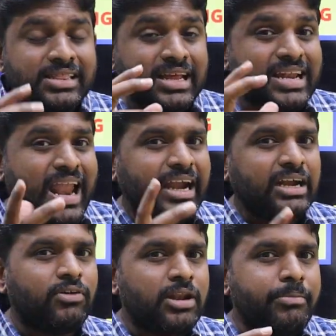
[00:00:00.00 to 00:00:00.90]
That
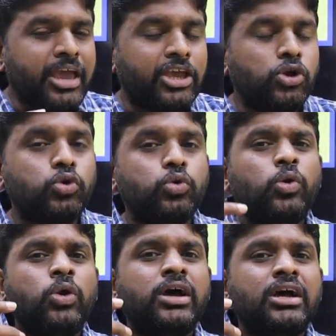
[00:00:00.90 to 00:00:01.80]
light will make you
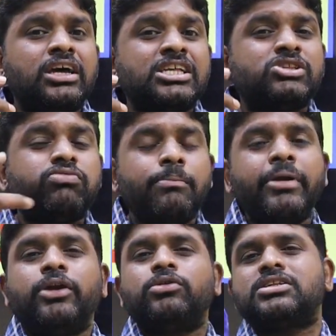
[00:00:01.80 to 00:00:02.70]
to
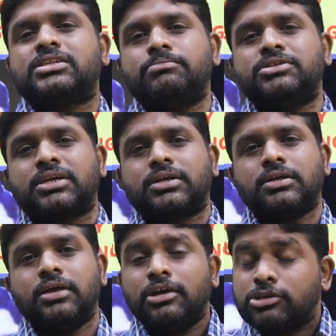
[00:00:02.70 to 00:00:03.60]
swim into the subject.